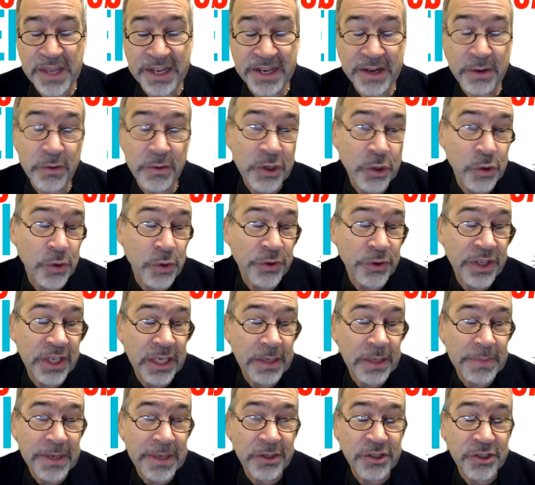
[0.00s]
And the cool thing
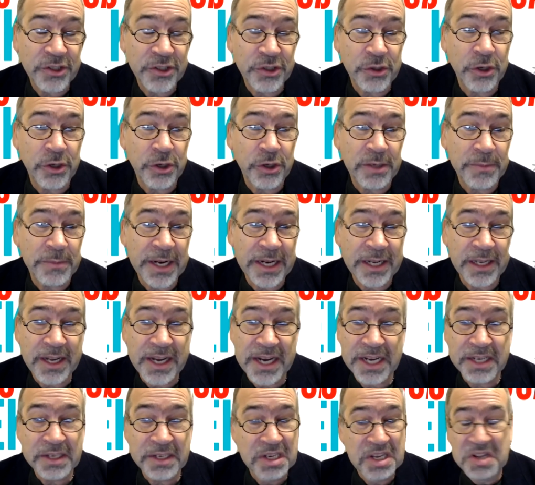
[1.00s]
about showing them
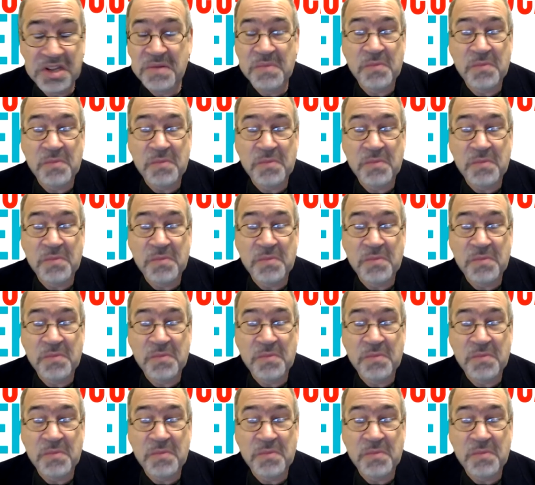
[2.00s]
online,